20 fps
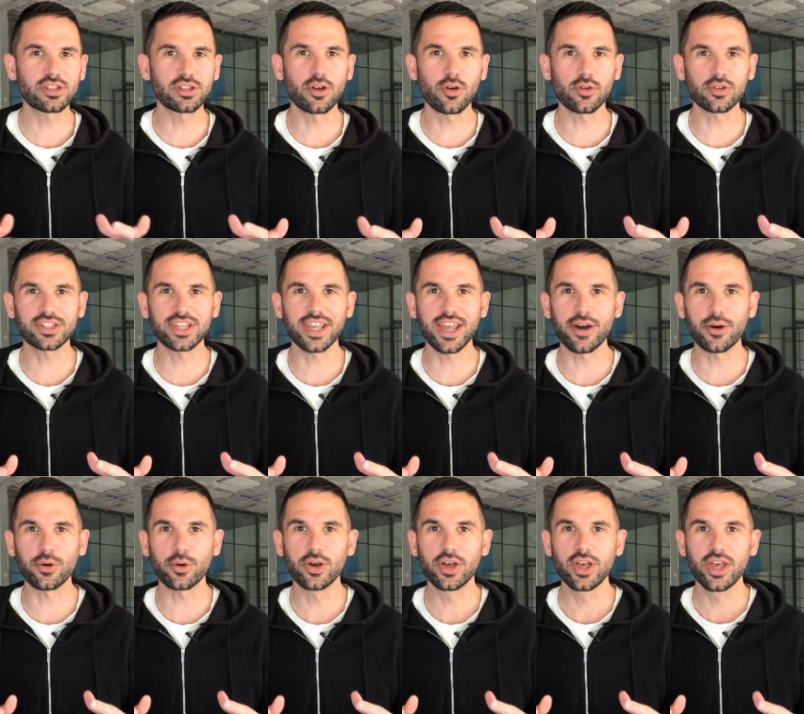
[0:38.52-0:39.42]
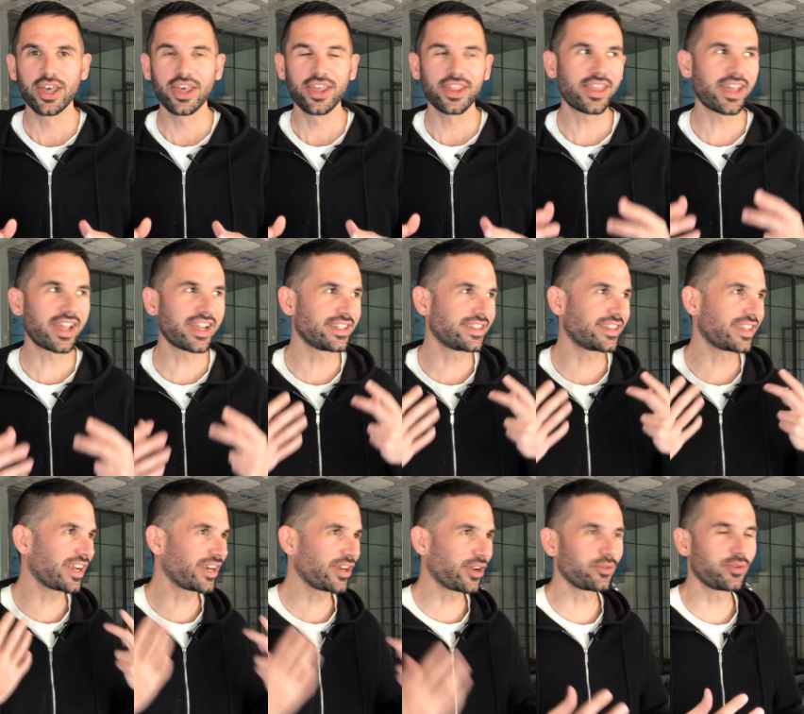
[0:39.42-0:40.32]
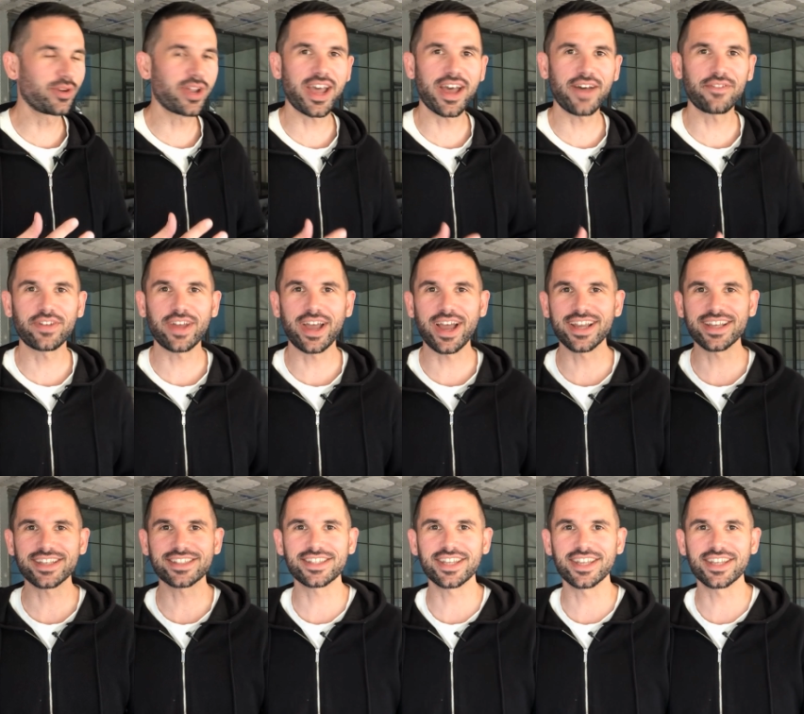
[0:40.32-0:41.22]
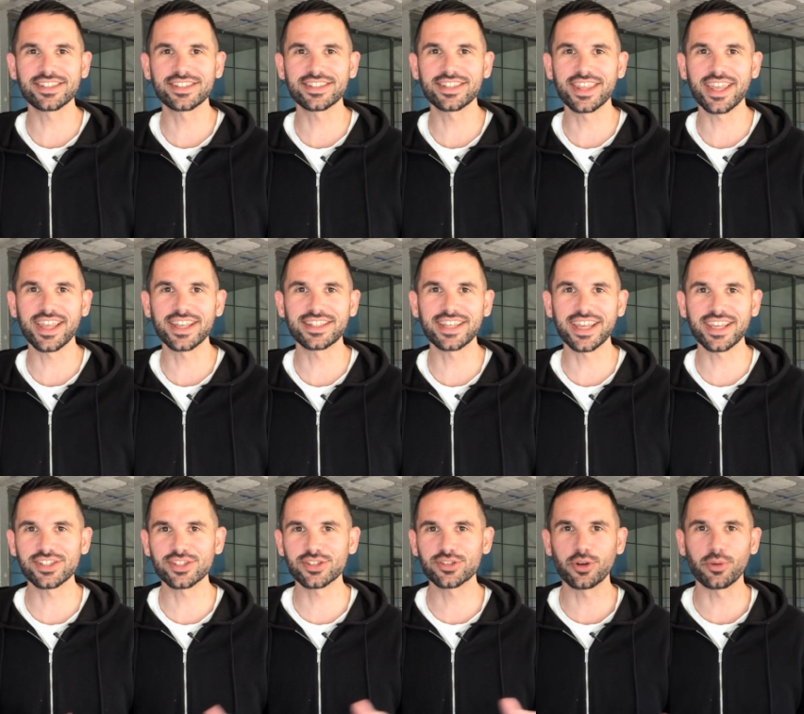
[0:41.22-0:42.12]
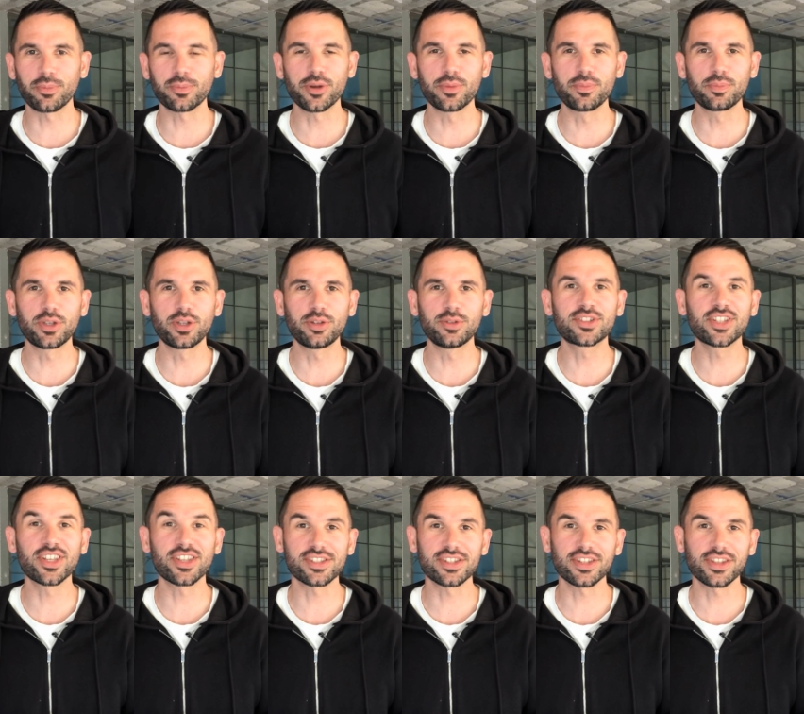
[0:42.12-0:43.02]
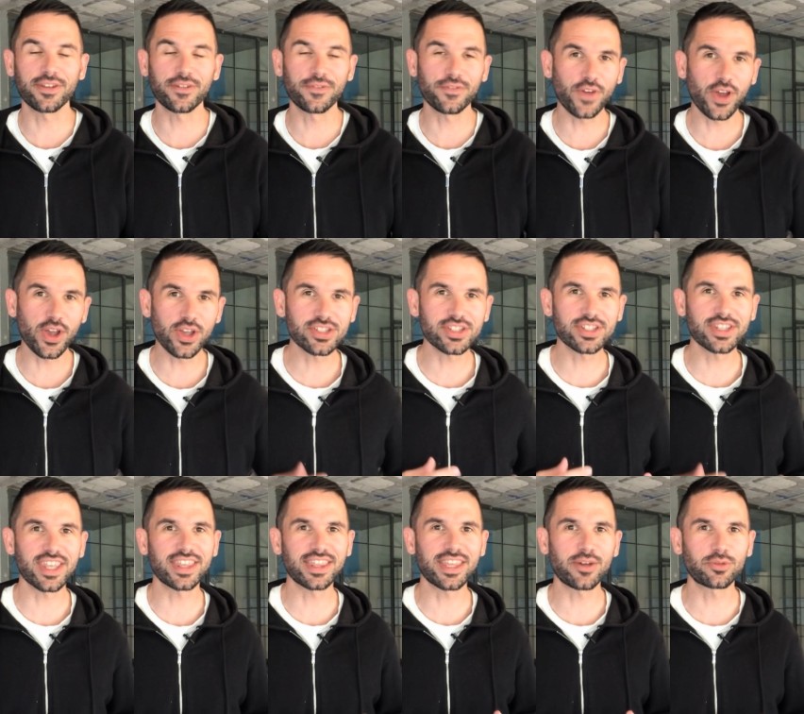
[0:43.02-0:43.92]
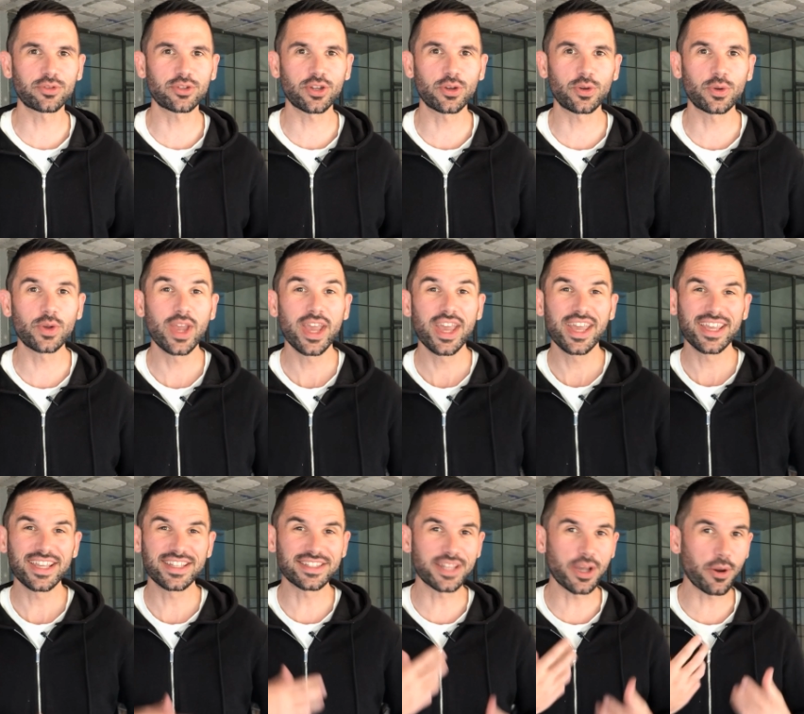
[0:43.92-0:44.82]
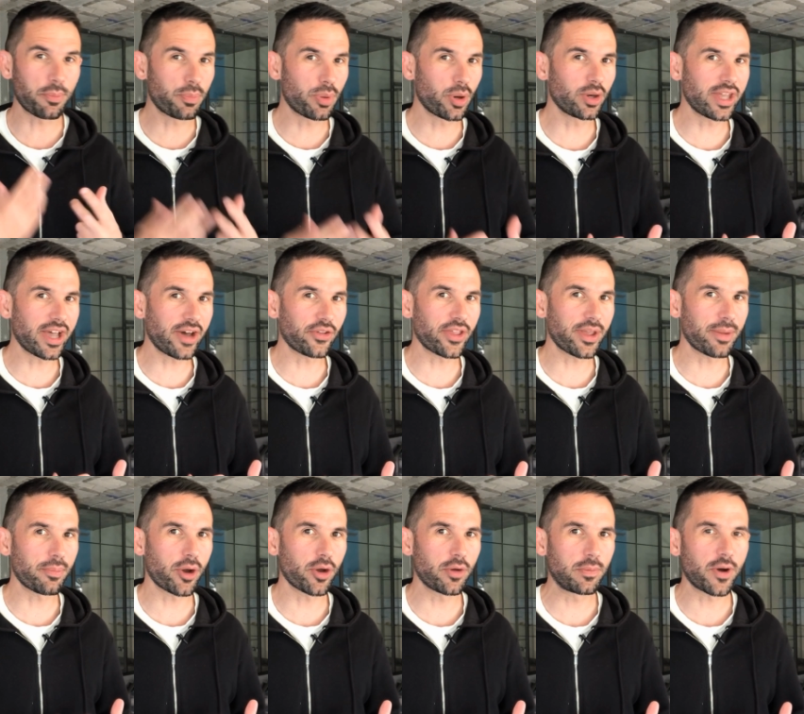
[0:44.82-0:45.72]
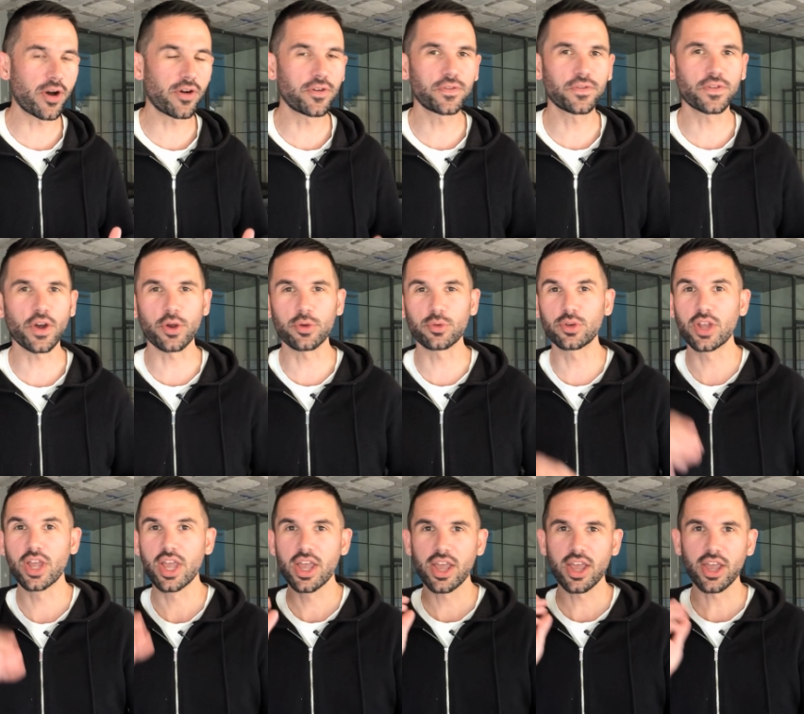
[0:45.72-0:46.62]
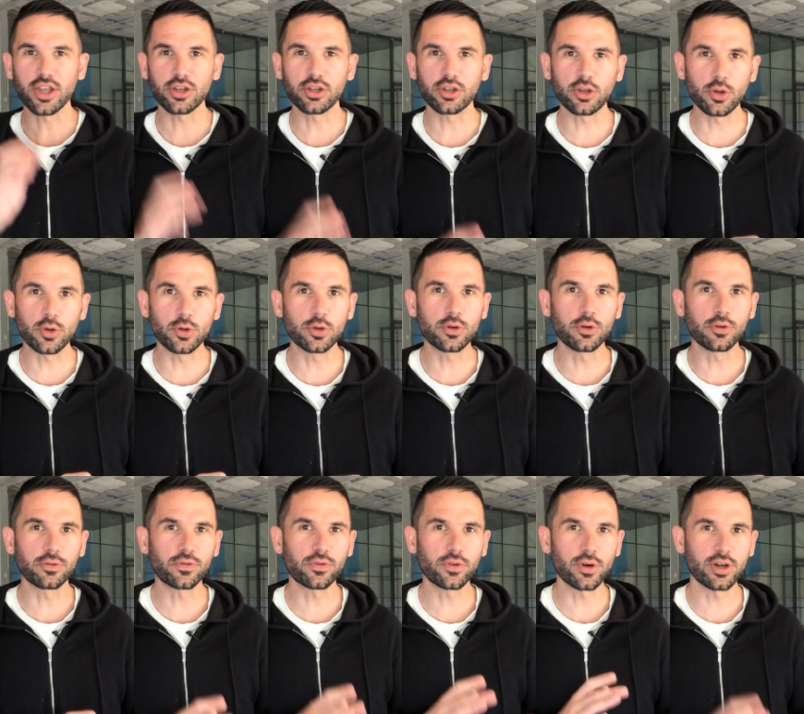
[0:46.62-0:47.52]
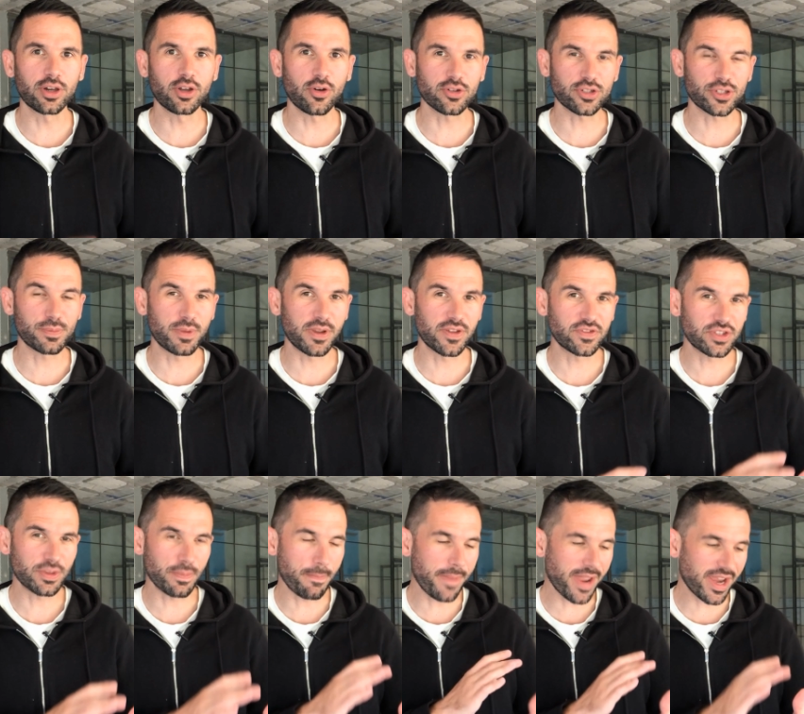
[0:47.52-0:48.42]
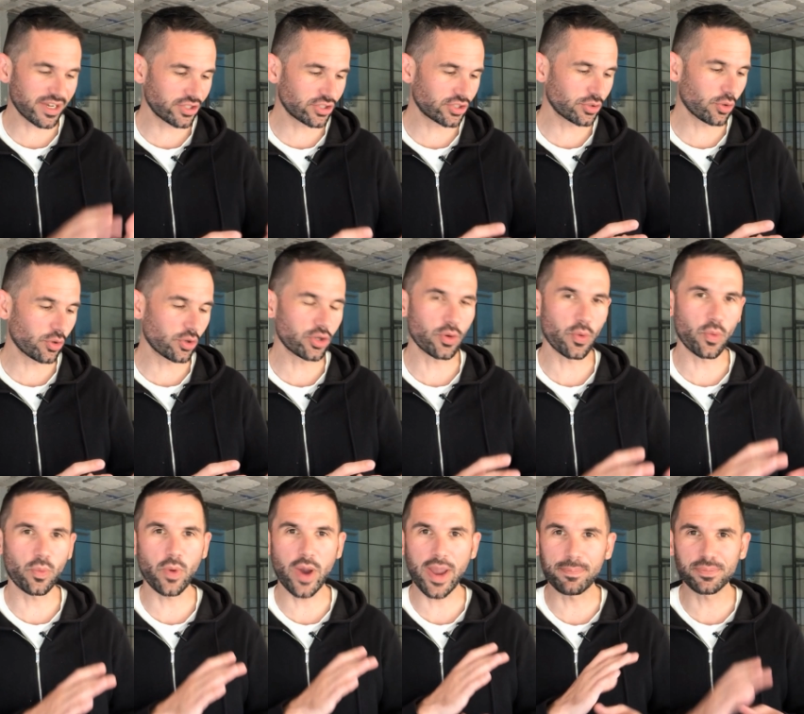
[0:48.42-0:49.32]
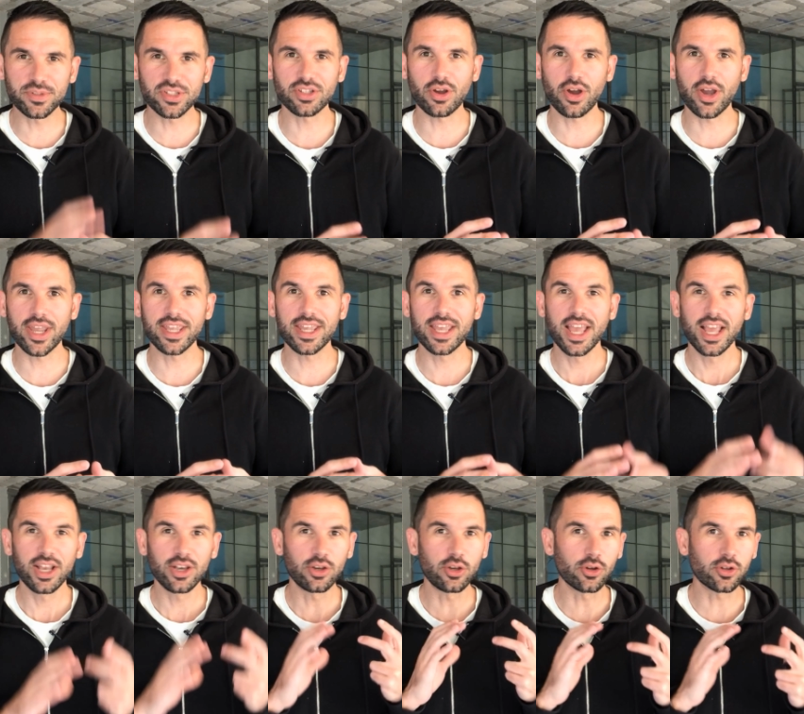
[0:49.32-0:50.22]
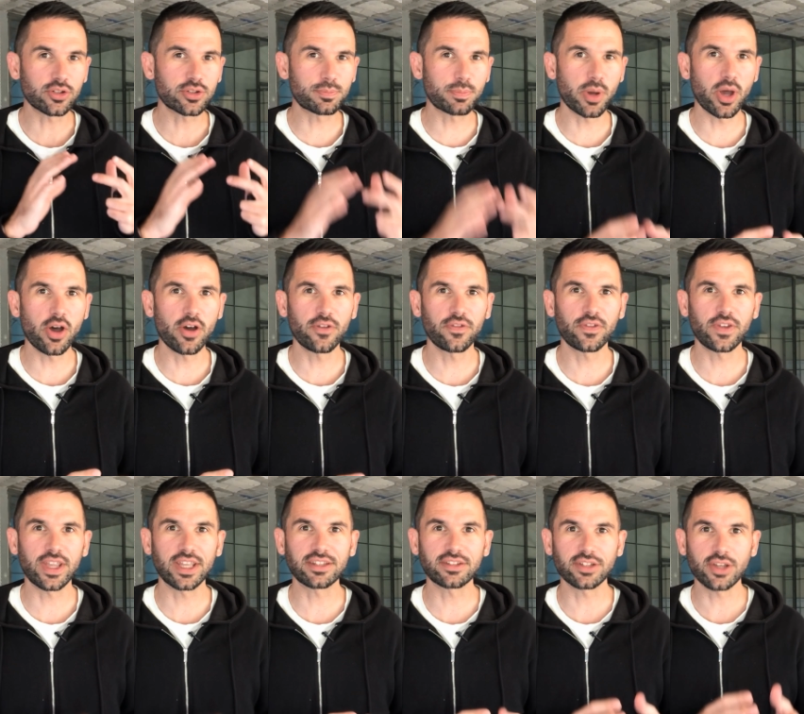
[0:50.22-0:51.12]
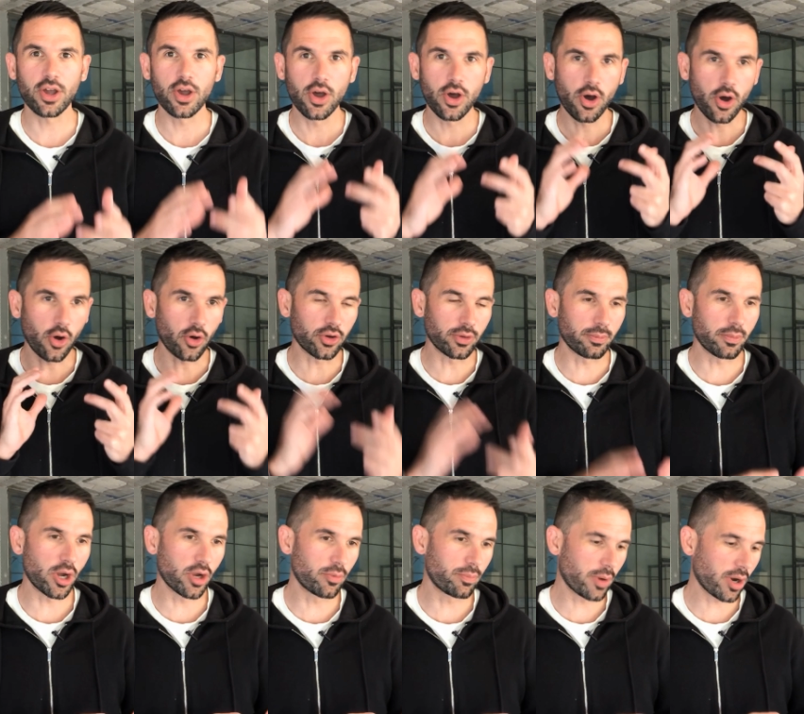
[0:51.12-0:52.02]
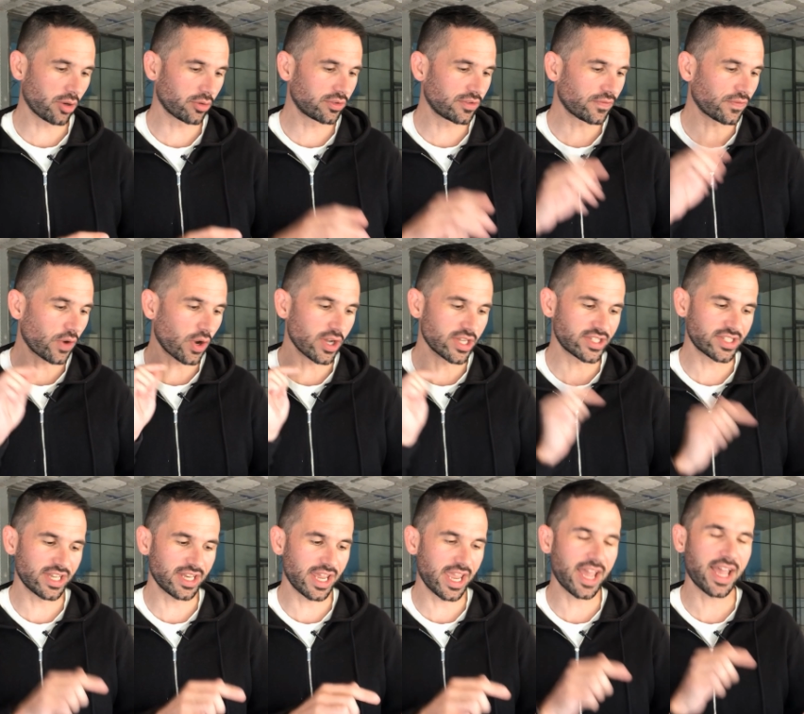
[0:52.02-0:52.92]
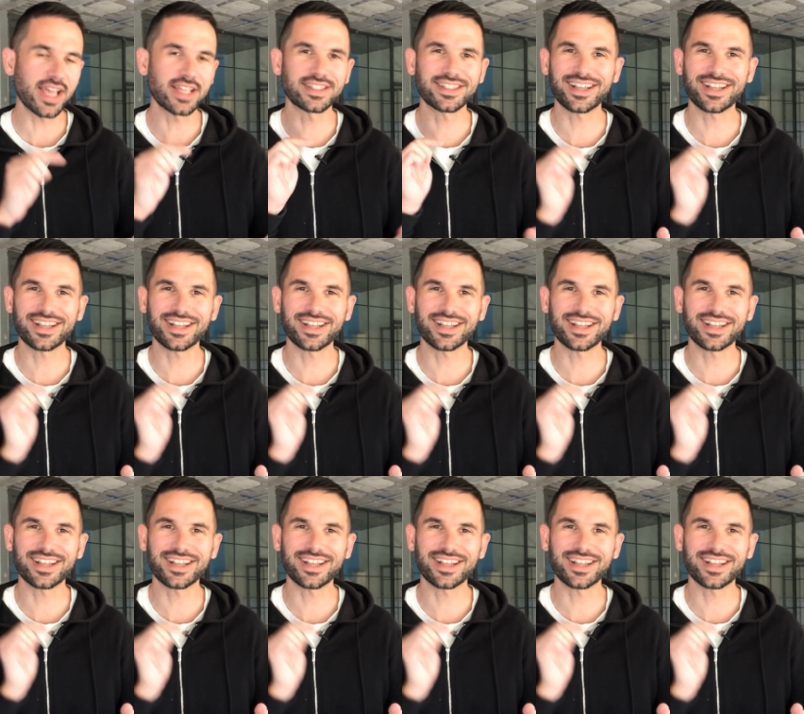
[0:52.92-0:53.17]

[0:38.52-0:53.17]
locked out, they don't have access to their desktop computer. So the first thing they'll do is they'll pull out their mobile phone and Google for a locksmith. So make sure your website looks perfect on a mobile device and it has